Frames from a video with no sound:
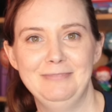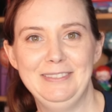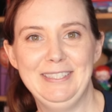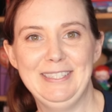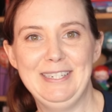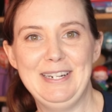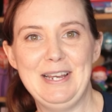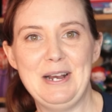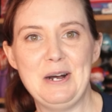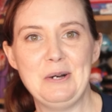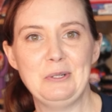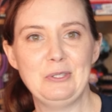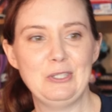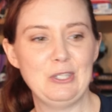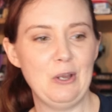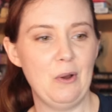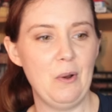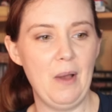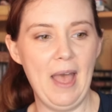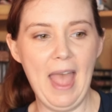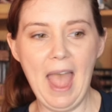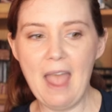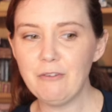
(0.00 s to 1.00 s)
You know,
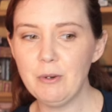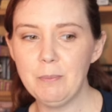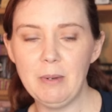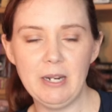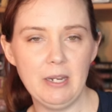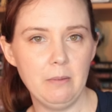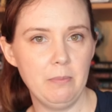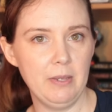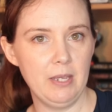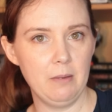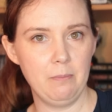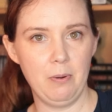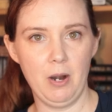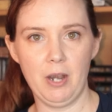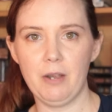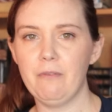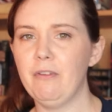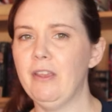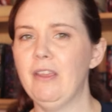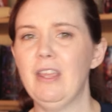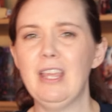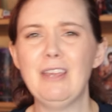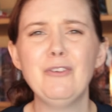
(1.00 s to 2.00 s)
so everybody be a part
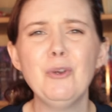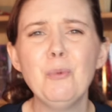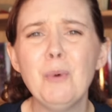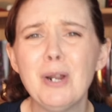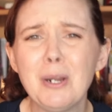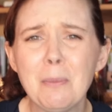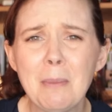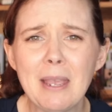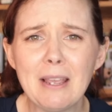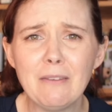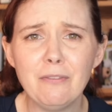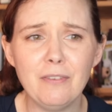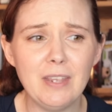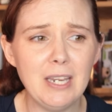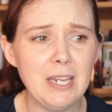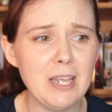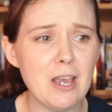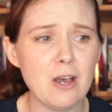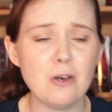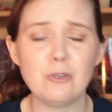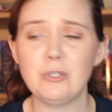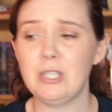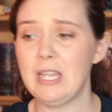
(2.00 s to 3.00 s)
of it. If you want to make
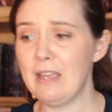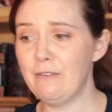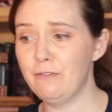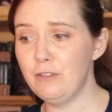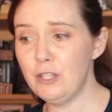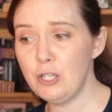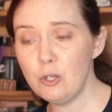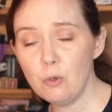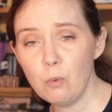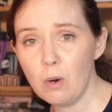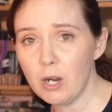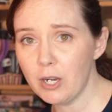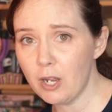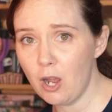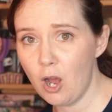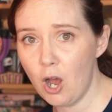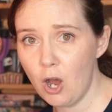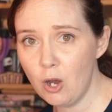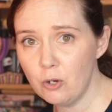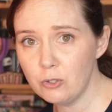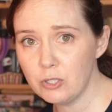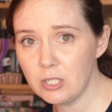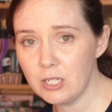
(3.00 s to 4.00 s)
videos, if you want to
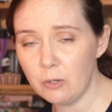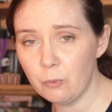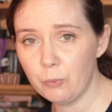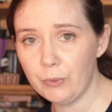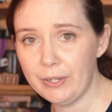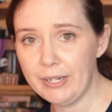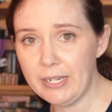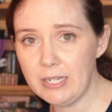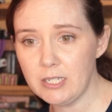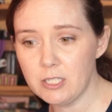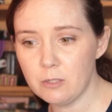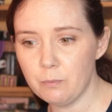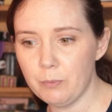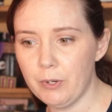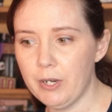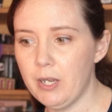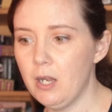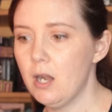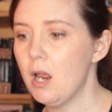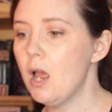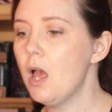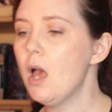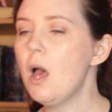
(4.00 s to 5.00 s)
host a reading
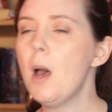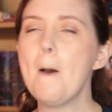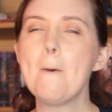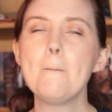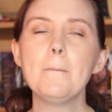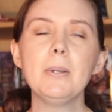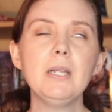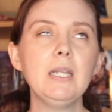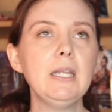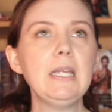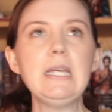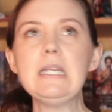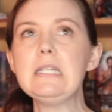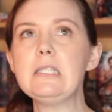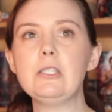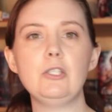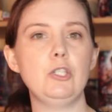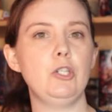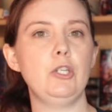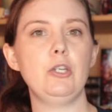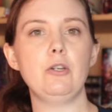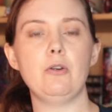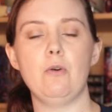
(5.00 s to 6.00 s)
sprint,
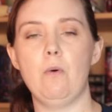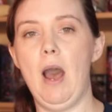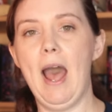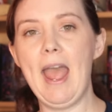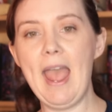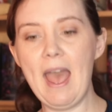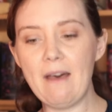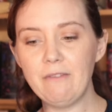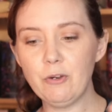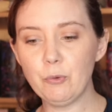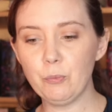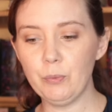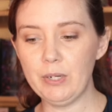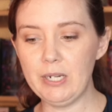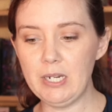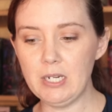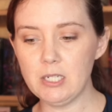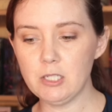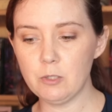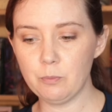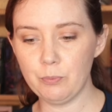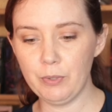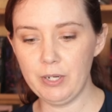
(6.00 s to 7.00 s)
please do. I have a
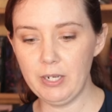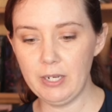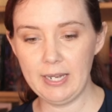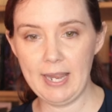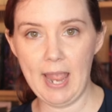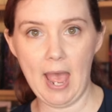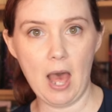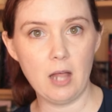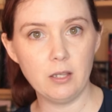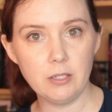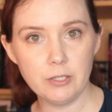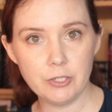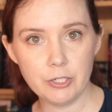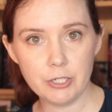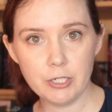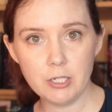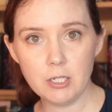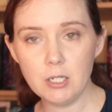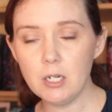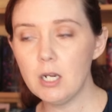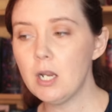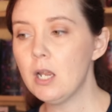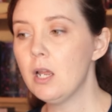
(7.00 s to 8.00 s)
reading sprint
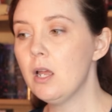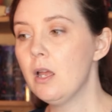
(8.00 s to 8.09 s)
calendar.